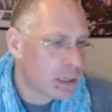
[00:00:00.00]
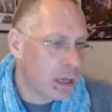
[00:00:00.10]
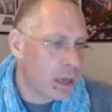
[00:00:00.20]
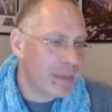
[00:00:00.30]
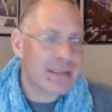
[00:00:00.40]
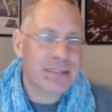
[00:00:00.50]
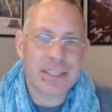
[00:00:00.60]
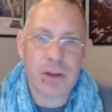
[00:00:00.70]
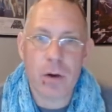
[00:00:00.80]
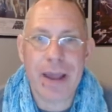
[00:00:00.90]
um, as I
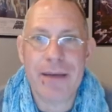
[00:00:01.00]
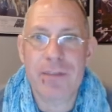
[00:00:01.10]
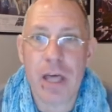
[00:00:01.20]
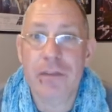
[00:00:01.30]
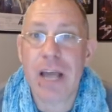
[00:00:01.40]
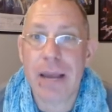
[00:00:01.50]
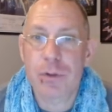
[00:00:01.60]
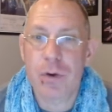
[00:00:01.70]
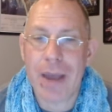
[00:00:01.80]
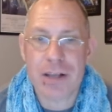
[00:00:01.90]
don't have a lot of time
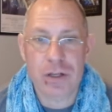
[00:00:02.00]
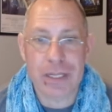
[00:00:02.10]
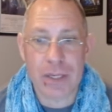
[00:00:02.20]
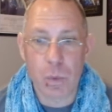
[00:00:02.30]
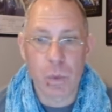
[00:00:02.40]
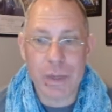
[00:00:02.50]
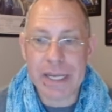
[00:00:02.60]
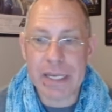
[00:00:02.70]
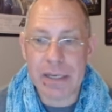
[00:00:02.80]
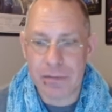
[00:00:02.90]
to actually
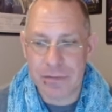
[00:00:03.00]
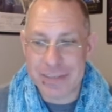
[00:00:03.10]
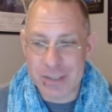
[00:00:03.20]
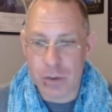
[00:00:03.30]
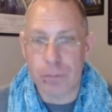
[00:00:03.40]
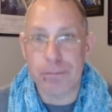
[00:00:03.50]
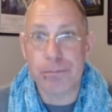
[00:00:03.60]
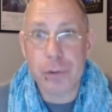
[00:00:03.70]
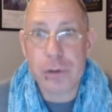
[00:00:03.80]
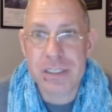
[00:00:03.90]
read physical
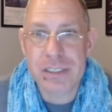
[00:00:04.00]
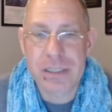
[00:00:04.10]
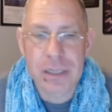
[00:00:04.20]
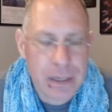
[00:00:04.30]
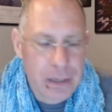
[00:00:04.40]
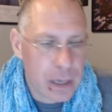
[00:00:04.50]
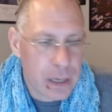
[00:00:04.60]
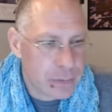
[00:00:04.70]
books uh,